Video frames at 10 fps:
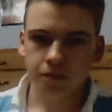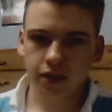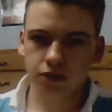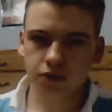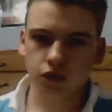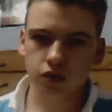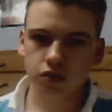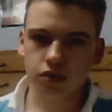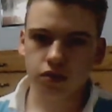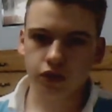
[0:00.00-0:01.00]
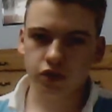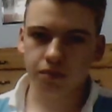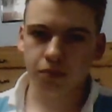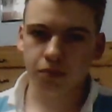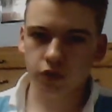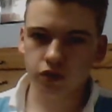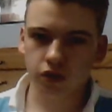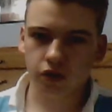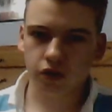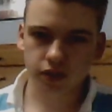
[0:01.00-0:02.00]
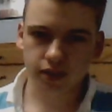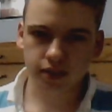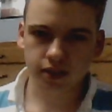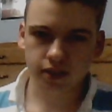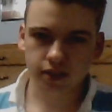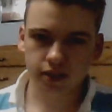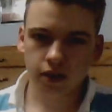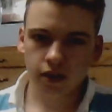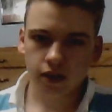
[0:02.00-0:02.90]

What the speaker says: As for the turn supporters, all consistency